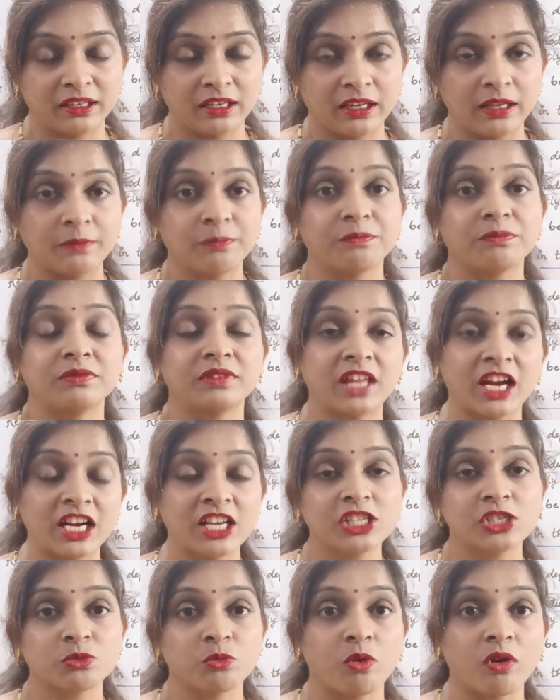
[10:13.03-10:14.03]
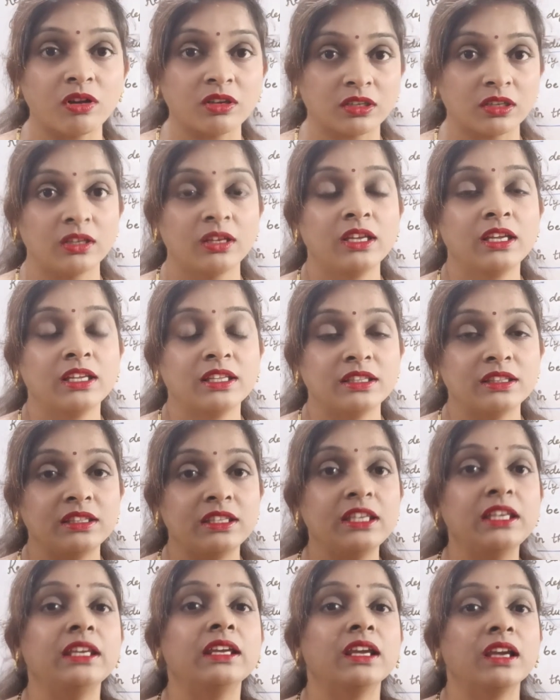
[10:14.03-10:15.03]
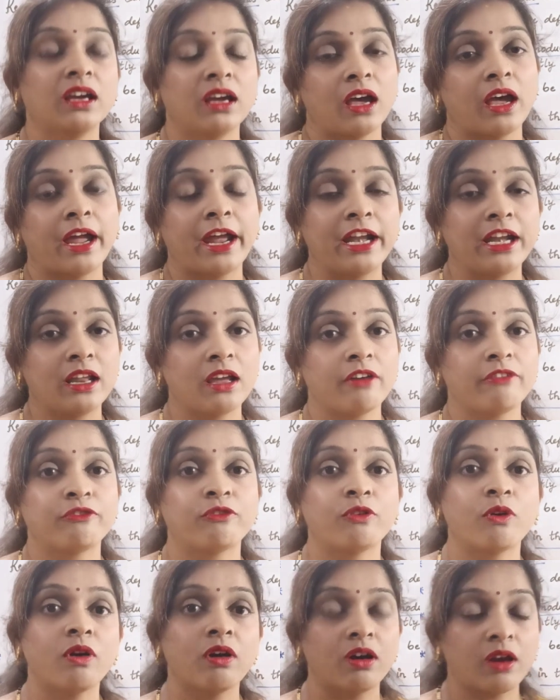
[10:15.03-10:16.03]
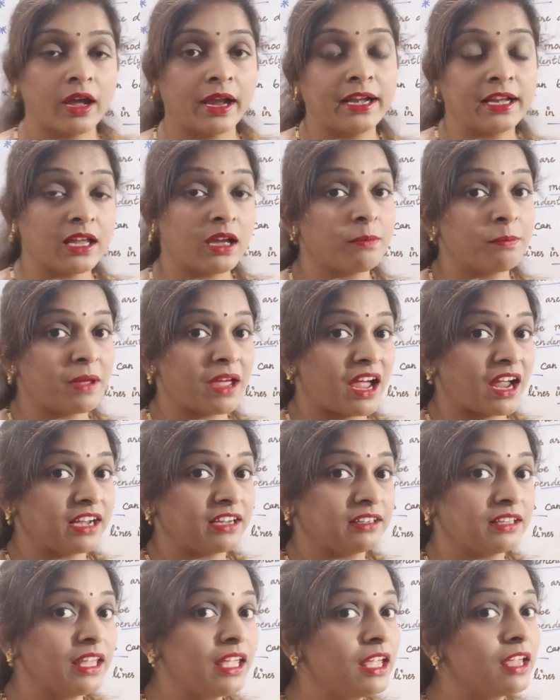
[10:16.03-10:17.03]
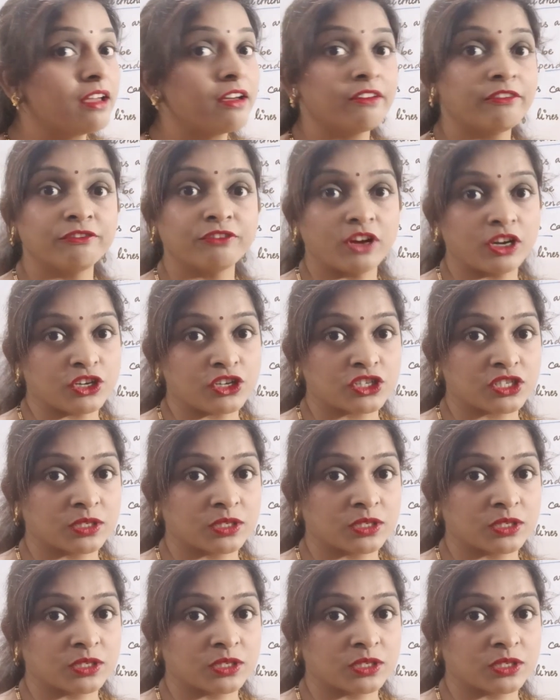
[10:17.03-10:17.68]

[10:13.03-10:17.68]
That is what the idea behind the function.